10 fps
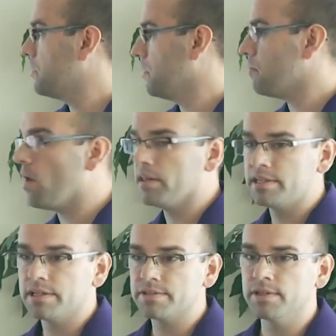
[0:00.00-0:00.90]
the
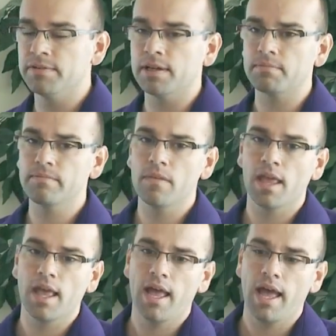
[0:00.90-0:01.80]
politics of it.
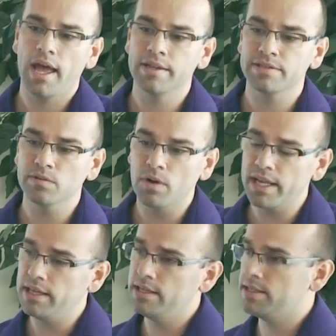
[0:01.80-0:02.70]
And so what
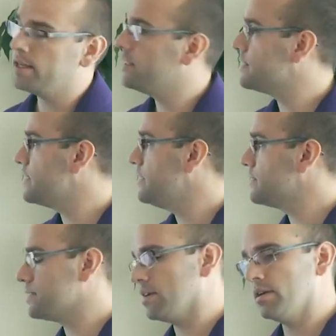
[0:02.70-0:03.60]
he did is he
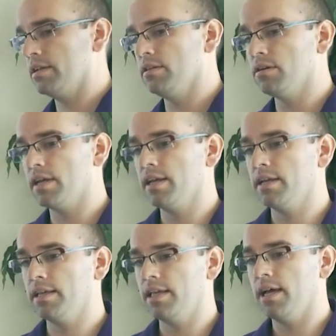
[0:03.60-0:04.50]
started
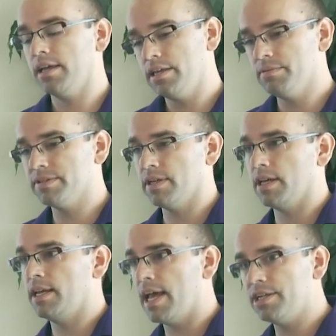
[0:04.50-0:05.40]
looking. He was
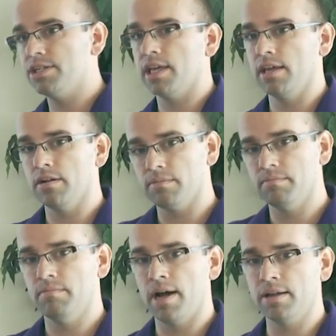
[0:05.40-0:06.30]
an educator
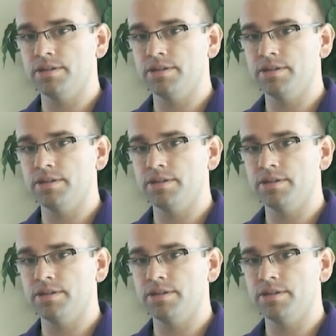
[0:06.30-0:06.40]
by